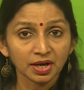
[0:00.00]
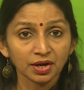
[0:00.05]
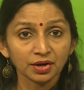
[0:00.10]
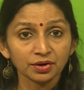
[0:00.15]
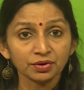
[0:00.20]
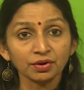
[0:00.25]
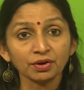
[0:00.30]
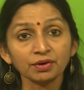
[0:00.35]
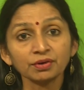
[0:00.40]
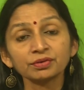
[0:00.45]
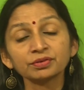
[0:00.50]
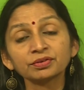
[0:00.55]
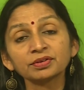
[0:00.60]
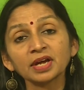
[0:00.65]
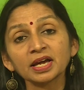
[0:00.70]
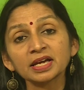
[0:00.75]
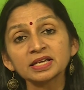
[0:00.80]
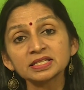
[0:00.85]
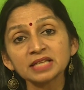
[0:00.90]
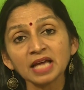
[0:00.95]

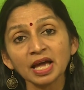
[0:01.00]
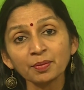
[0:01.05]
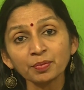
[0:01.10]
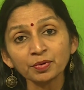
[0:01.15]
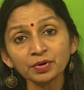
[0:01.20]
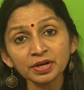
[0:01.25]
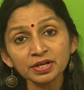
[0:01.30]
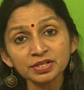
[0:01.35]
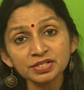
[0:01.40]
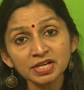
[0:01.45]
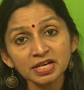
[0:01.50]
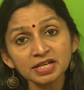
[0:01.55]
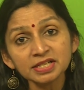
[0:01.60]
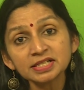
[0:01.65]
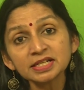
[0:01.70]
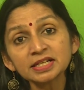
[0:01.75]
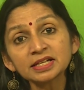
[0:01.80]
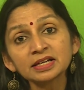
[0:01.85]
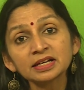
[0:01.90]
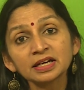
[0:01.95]
Dorothea is
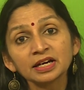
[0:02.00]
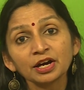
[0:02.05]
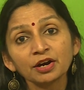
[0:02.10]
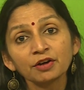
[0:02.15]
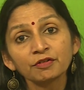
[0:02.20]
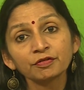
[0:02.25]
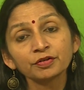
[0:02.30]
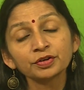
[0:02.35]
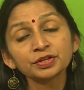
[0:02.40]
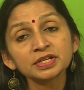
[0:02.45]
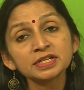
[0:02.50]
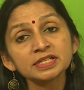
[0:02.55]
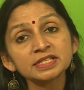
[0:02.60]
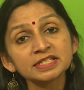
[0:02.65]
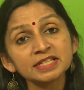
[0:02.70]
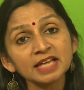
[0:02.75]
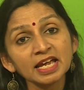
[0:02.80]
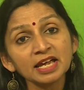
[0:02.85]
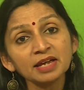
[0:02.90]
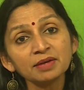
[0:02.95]
apologetic for the
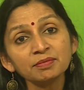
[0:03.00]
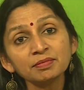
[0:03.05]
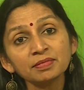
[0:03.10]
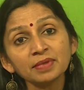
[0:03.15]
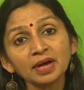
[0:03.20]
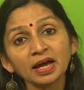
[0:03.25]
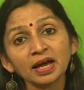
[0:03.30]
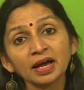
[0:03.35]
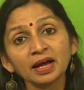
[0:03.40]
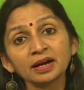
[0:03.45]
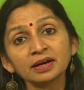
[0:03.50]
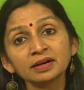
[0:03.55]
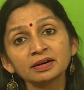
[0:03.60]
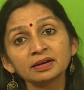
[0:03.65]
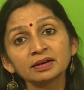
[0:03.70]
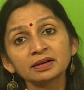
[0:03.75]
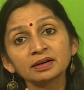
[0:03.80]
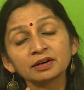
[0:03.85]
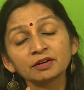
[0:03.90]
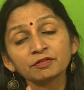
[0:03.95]
same
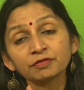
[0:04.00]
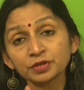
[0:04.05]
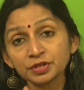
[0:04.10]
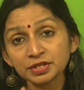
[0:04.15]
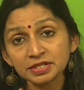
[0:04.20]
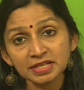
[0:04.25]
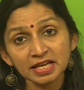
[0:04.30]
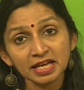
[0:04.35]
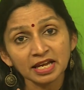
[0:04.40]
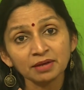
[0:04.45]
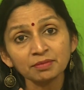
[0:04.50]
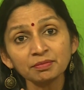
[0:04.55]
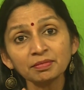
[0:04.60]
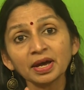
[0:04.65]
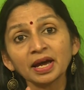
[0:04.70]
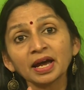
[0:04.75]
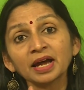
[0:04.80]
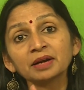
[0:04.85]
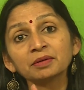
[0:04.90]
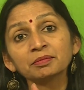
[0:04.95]

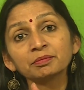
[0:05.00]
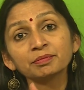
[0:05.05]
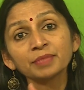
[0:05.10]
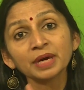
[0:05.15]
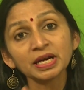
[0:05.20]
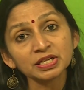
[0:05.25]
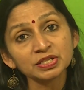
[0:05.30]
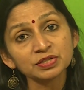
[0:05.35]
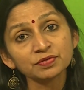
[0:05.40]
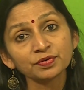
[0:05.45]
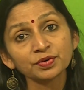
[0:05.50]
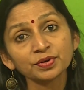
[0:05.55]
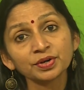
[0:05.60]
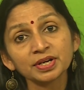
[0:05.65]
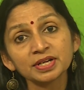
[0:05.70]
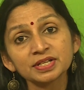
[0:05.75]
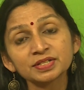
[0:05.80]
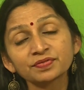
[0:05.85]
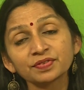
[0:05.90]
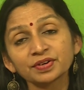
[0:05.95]
and begs for
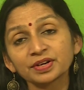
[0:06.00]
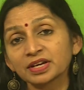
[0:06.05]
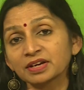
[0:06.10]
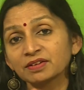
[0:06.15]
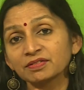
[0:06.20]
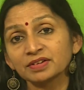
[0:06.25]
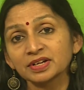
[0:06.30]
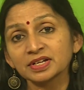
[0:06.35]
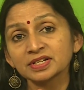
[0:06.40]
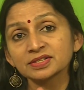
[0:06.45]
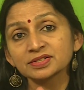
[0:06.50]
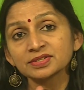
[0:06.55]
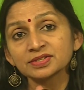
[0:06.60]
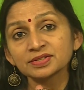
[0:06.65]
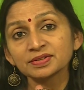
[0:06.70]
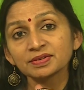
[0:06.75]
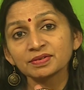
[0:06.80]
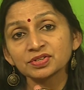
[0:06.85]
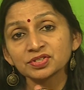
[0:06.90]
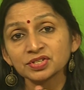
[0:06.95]
his forgiveness.
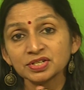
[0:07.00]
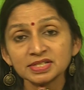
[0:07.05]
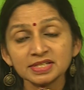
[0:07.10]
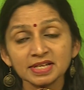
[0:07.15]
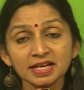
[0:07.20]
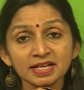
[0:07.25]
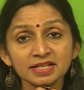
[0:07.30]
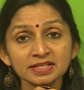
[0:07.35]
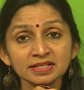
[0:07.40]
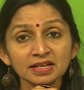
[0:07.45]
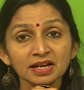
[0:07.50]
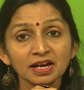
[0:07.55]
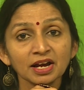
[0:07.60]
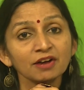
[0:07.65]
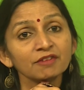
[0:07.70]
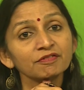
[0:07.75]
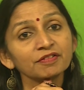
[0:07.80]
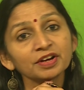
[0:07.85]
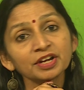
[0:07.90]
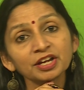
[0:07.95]
She says,
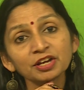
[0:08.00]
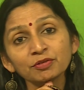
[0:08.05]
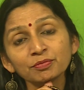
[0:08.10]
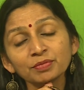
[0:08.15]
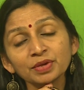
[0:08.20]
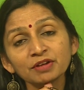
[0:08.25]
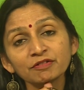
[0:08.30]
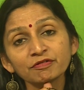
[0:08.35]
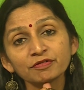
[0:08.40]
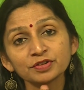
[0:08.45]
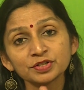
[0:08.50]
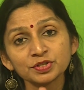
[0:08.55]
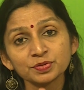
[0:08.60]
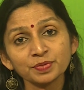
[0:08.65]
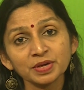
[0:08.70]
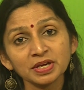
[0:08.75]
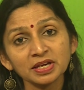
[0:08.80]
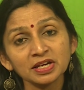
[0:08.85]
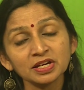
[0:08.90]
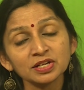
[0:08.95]
"Forgive me for
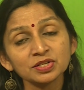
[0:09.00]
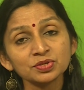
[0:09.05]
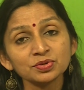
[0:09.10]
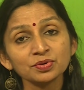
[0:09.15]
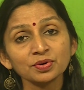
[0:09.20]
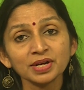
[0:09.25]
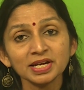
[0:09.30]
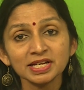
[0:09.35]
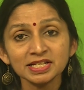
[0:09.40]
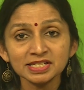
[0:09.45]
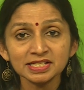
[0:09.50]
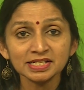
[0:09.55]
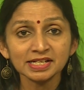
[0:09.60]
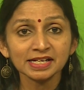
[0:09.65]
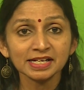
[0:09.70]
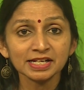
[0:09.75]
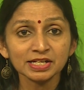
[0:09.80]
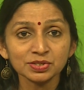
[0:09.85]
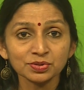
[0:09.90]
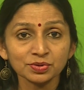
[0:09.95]
speaking so
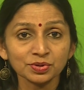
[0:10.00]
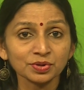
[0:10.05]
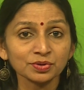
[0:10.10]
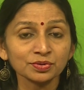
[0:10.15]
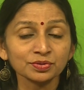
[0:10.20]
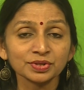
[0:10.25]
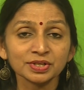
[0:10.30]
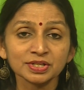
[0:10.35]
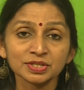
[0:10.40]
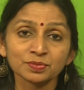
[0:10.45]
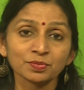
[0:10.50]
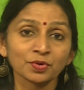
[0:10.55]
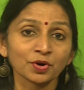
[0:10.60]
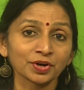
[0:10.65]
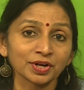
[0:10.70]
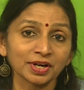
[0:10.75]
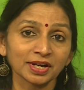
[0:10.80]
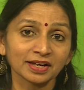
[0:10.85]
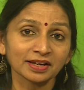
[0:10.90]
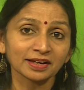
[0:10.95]
hastily to you this
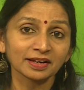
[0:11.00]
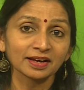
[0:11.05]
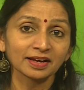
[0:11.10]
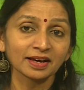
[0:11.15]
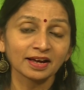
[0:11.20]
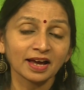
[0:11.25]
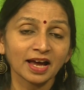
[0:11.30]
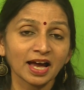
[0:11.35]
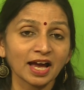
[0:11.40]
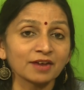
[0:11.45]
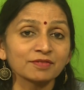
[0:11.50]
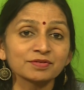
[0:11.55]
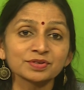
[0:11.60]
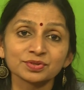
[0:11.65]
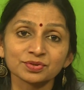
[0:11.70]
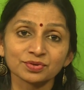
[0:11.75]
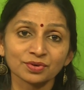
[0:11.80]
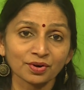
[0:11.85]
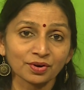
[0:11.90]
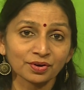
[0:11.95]
morning. I
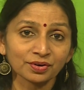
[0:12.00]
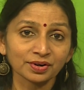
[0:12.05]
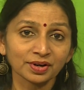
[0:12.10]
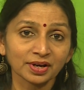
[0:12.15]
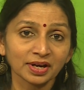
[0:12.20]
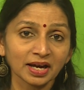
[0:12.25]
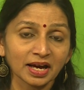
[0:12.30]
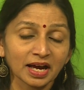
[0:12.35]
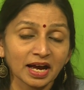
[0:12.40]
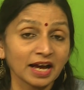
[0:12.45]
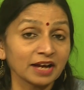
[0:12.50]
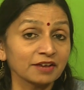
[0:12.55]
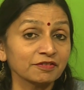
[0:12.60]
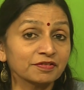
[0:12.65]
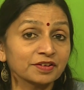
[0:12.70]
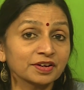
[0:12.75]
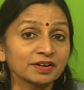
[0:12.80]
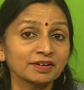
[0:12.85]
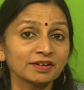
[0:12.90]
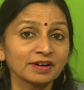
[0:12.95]
was wrong. I
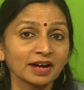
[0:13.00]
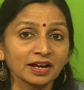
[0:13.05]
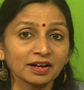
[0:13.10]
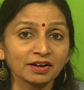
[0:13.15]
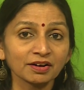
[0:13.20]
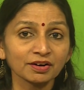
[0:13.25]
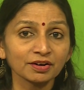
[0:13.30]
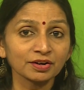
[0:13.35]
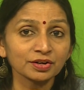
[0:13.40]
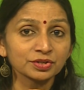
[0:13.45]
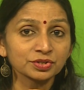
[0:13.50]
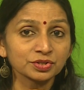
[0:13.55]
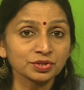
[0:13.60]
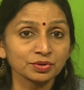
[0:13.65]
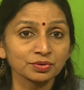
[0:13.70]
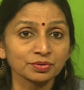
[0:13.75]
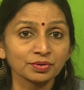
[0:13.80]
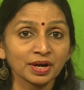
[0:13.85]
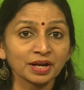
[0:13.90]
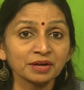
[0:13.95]
fear I hurt
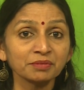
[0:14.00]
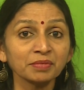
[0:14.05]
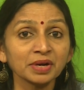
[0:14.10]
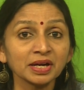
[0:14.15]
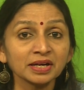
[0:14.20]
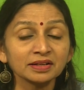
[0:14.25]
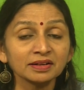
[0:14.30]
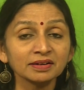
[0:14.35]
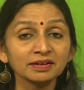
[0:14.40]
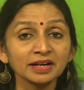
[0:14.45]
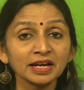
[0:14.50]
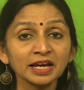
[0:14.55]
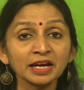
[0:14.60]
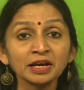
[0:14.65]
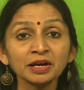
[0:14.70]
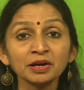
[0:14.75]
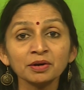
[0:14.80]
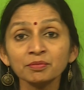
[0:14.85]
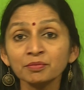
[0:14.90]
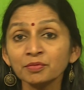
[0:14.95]
you and made the day
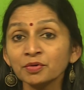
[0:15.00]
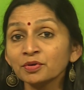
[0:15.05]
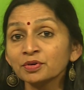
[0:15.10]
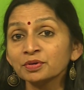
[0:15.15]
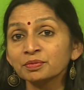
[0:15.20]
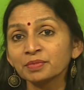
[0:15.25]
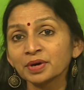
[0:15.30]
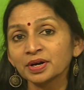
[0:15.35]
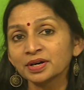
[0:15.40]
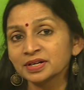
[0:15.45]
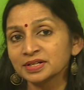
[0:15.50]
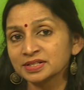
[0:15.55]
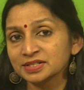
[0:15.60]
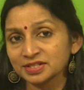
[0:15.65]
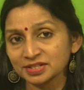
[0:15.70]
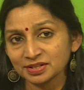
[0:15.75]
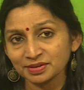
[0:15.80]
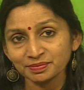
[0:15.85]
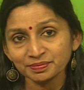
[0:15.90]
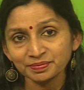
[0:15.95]
more
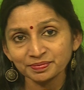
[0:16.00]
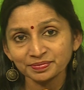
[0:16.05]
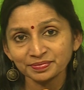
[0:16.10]
burdensome."